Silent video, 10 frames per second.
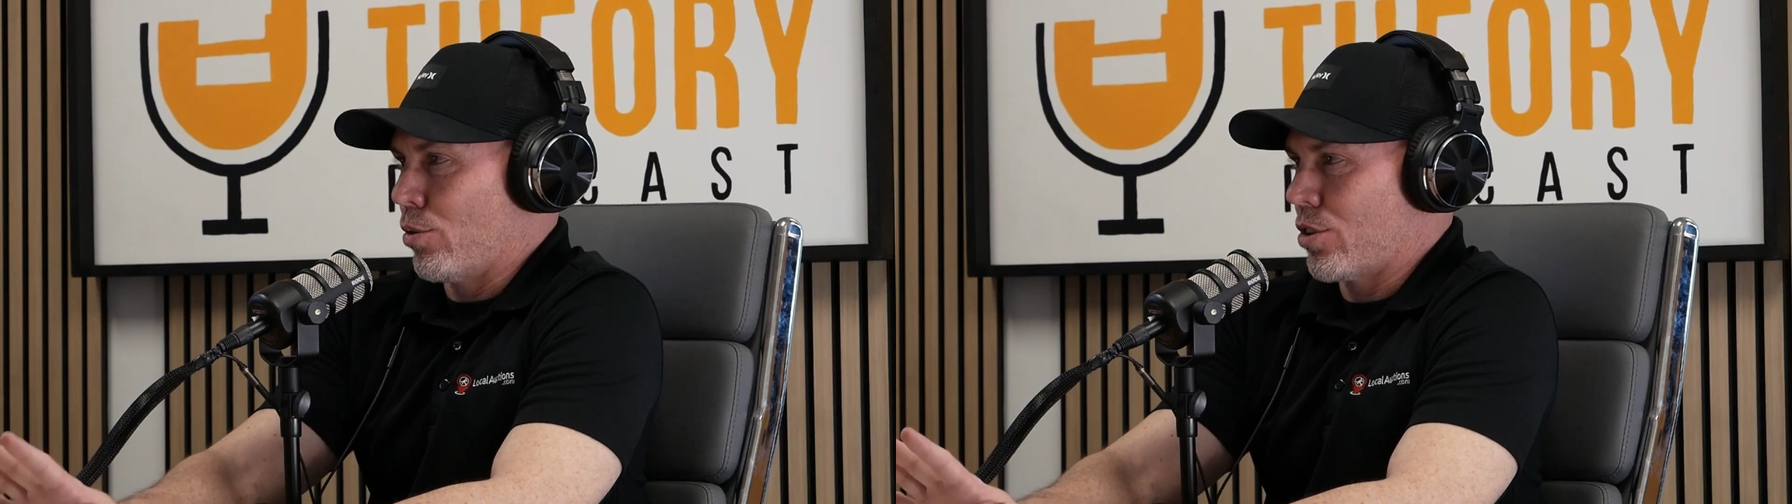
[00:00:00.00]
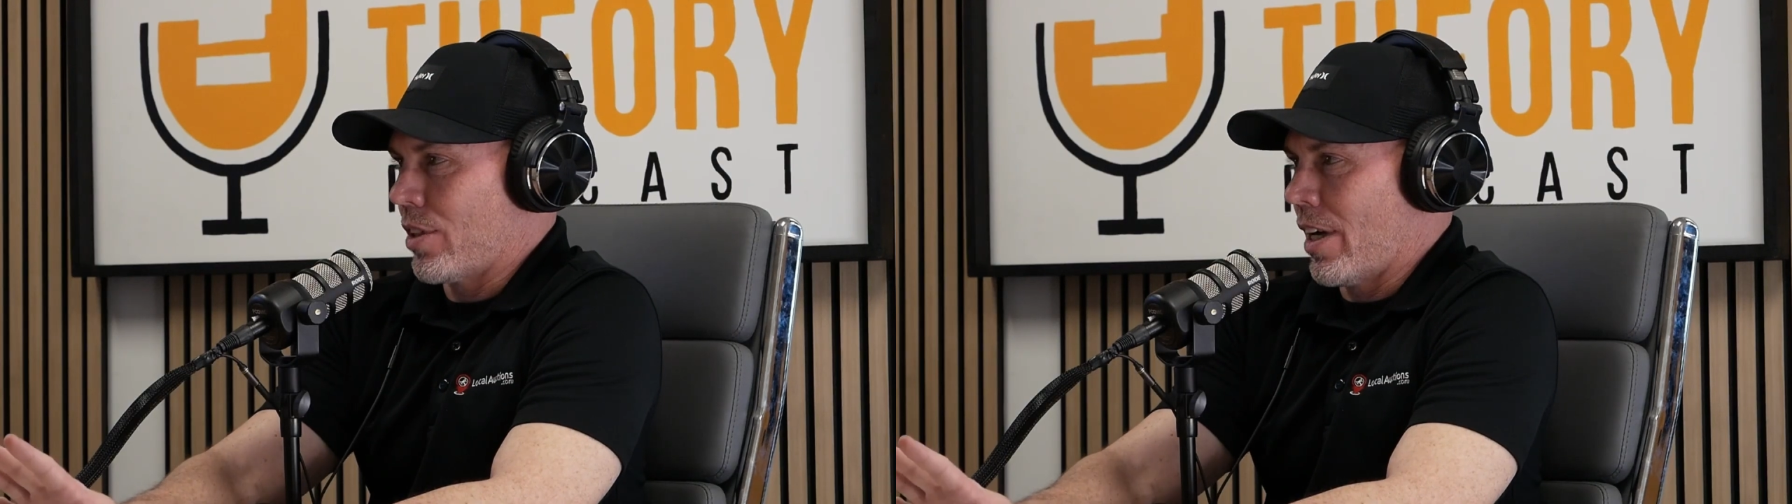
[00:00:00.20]

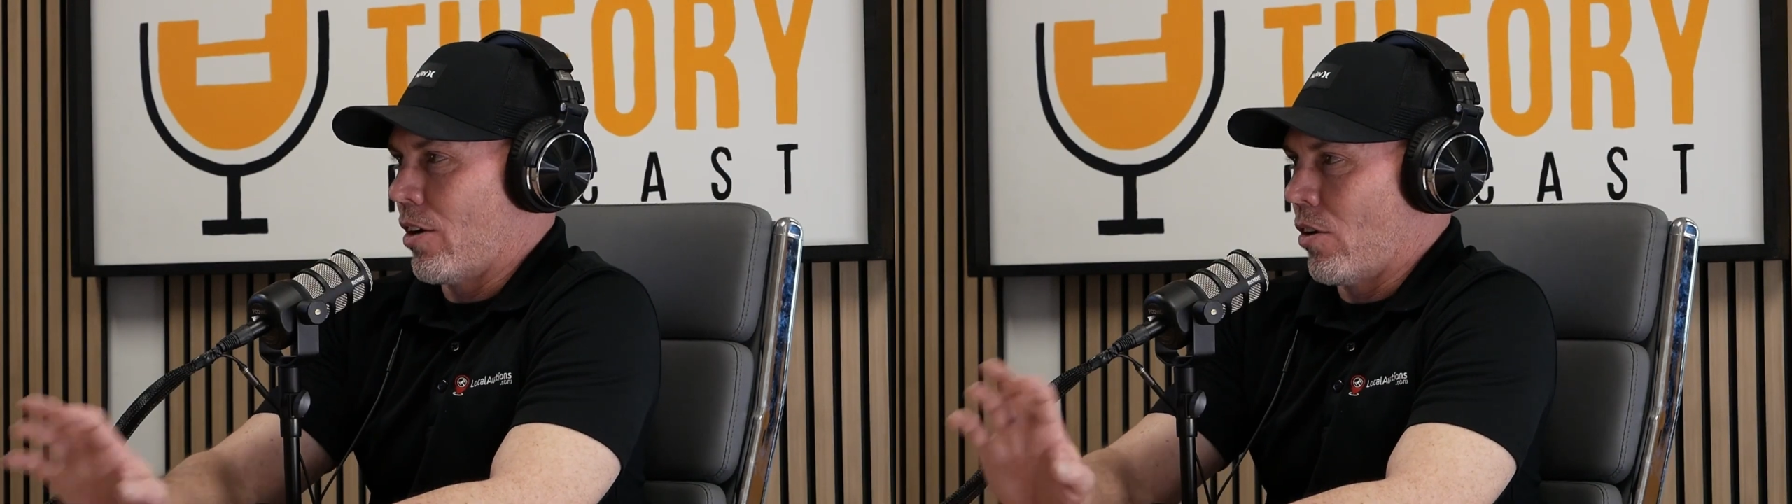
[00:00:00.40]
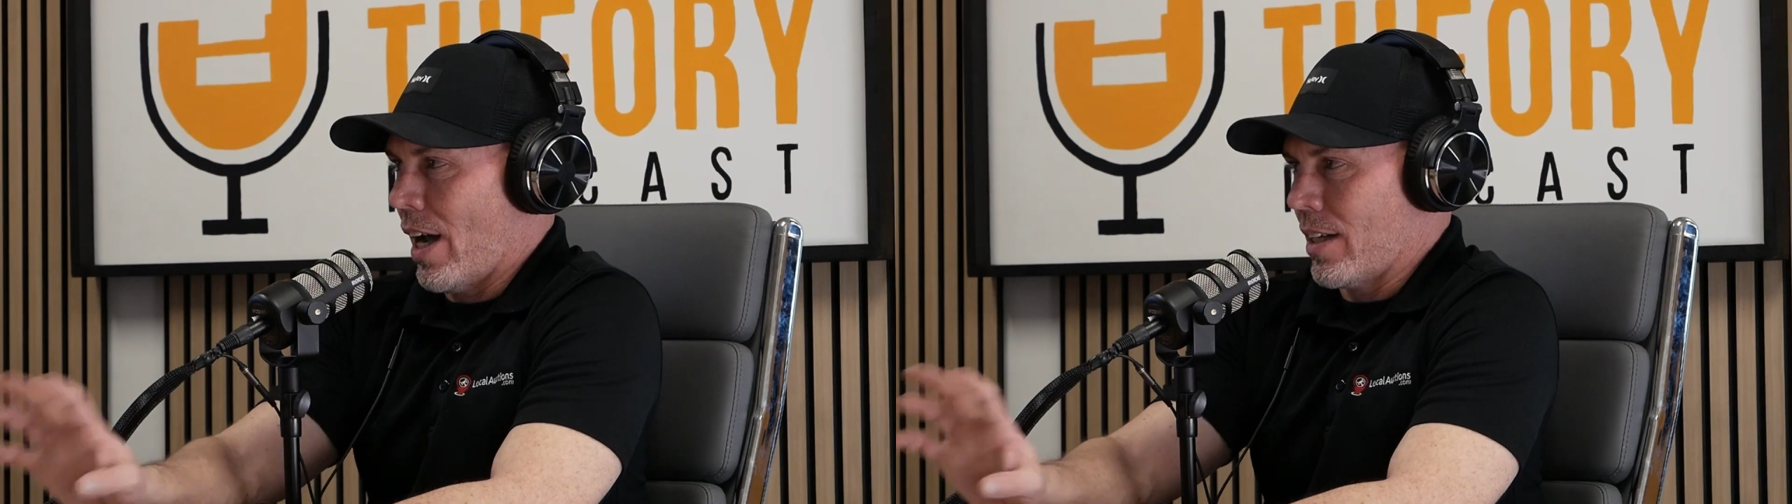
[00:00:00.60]

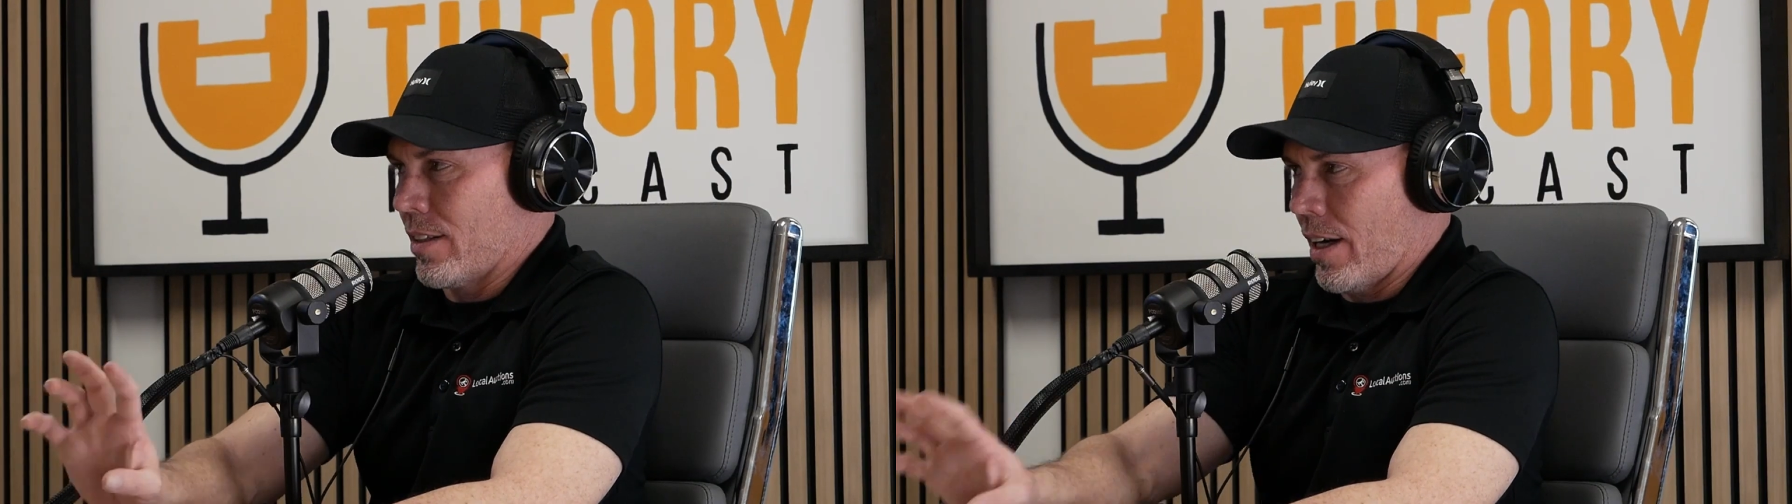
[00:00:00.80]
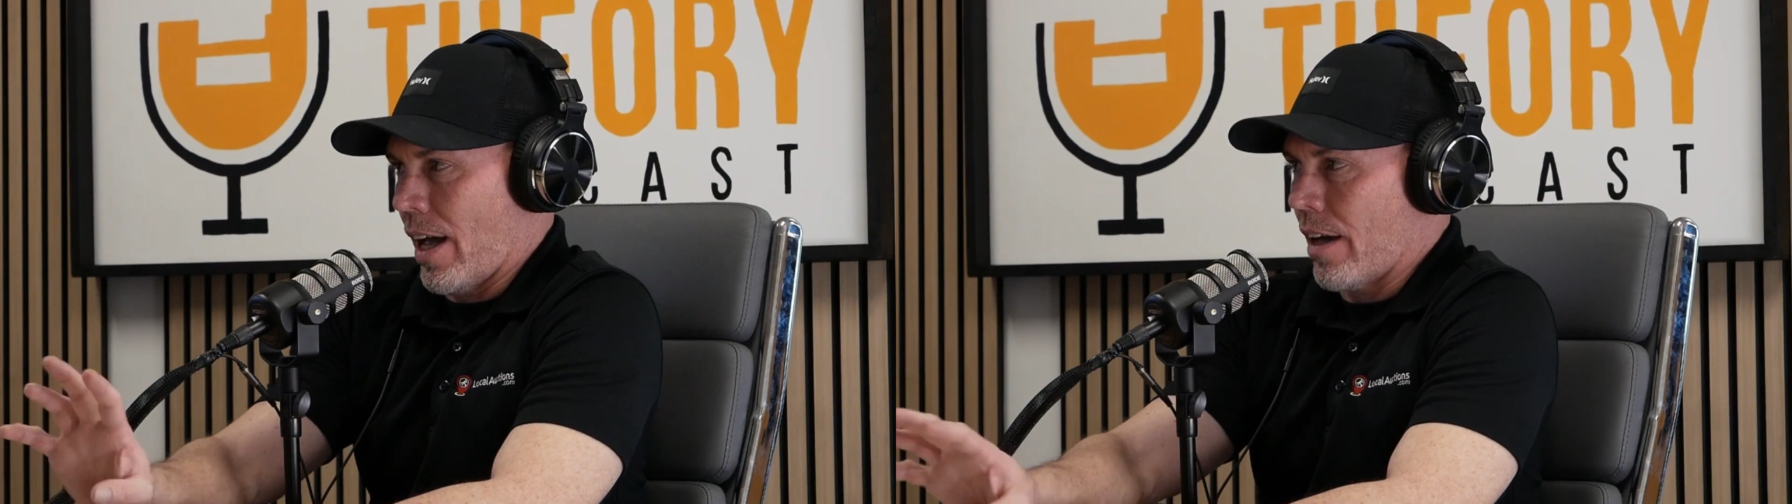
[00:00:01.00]
sale as
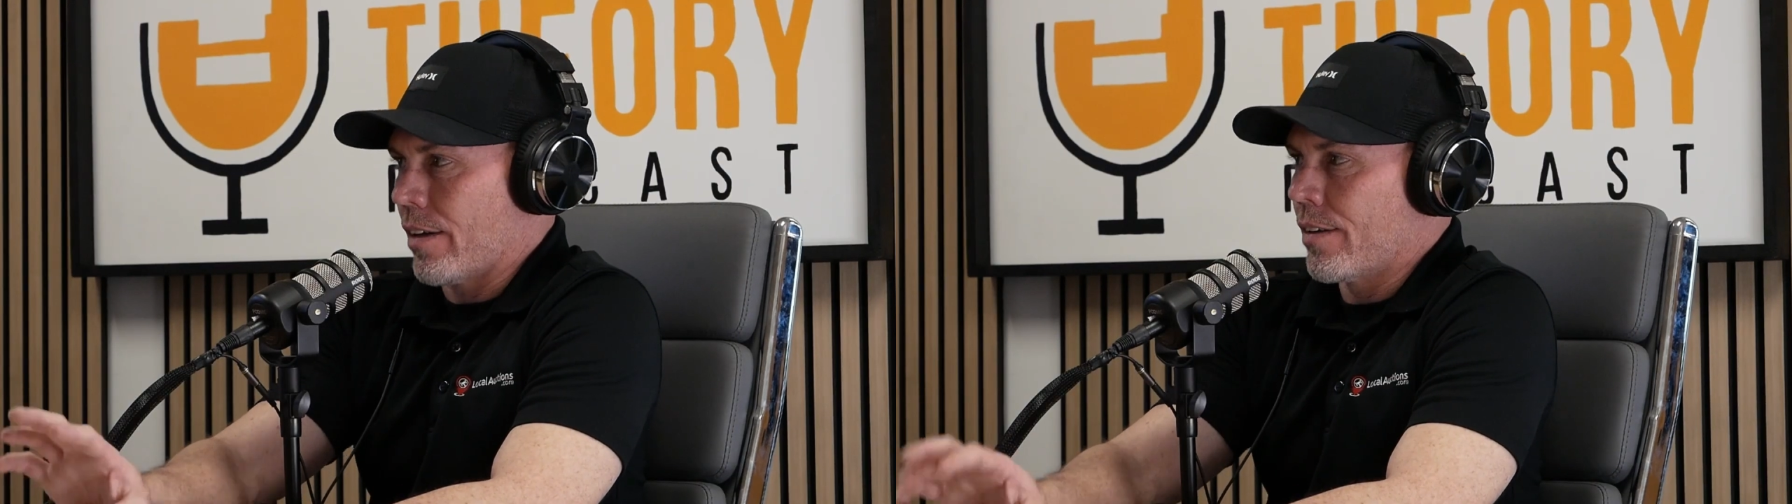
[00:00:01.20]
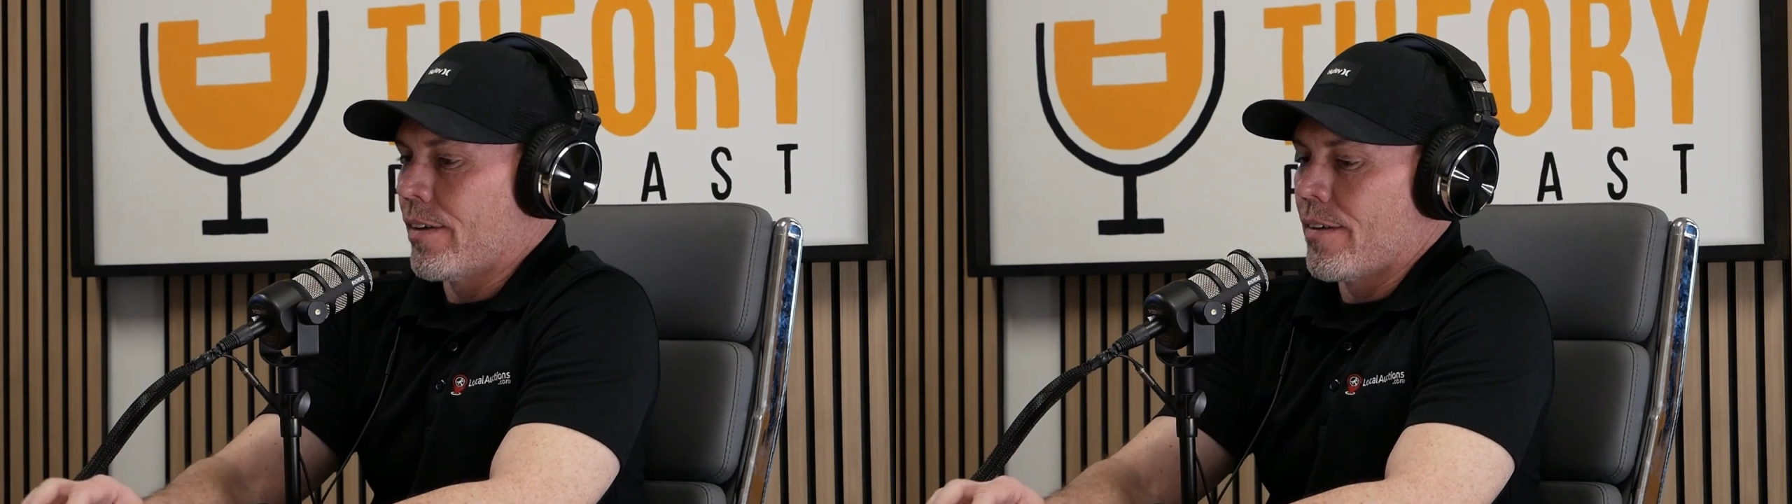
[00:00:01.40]
an ad.